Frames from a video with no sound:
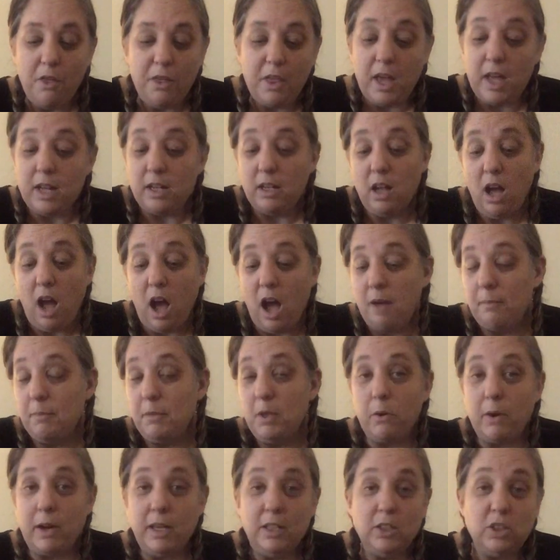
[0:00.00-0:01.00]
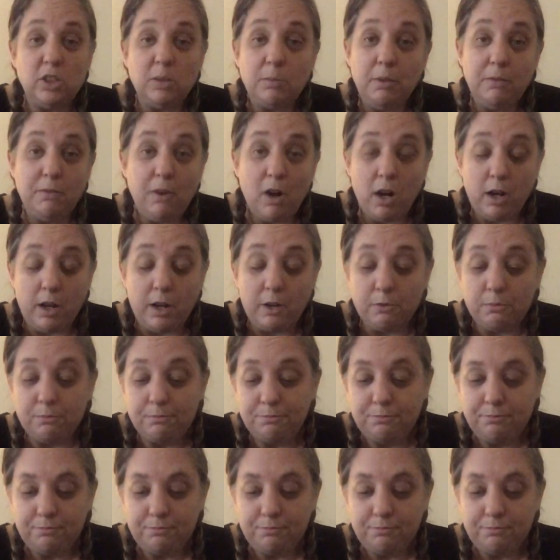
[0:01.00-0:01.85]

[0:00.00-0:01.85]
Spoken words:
then, I'm the great Jimmy Fargo."